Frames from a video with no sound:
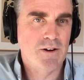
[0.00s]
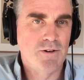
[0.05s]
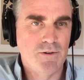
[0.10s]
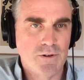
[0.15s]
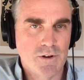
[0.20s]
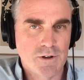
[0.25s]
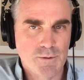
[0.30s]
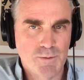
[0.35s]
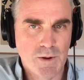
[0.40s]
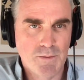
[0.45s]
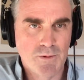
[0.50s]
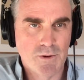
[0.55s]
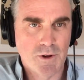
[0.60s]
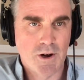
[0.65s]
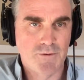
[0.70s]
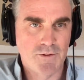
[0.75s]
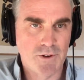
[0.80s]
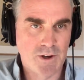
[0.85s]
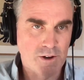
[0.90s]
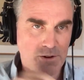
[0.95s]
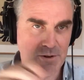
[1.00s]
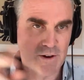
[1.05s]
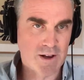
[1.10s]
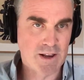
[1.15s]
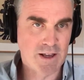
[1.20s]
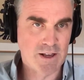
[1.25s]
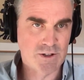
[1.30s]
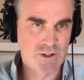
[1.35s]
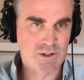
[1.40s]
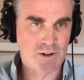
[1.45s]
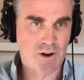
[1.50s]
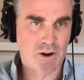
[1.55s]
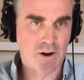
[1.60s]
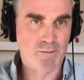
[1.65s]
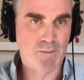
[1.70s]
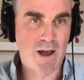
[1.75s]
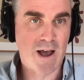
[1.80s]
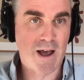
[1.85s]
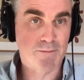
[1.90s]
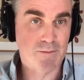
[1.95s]
those people are, if you can create a star
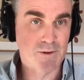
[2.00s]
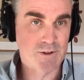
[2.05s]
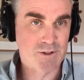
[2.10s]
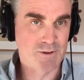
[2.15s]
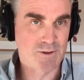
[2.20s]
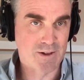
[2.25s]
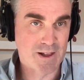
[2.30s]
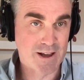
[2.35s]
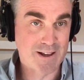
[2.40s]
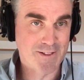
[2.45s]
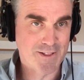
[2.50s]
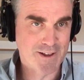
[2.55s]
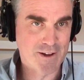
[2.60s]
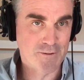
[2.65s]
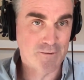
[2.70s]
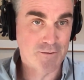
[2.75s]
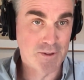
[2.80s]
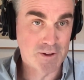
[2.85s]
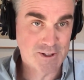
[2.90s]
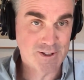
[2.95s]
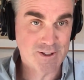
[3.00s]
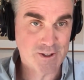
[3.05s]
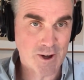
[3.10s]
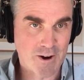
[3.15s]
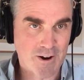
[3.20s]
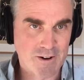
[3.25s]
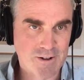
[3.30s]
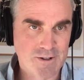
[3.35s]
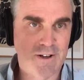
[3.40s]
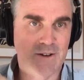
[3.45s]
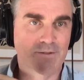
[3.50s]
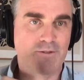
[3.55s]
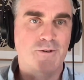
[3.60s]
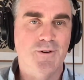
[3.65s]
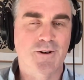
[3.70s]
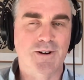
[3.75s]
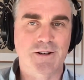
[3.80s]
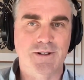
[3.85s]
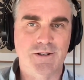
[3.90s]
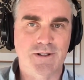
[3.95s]
map, so like think of the stars of an
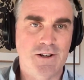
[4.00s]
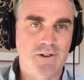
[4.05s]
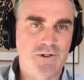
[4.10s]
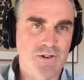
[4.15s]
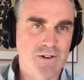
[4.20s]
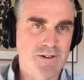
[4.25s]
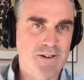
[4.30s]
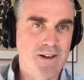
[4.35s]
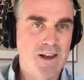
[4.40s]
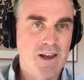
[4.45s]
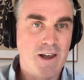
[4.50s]
organization,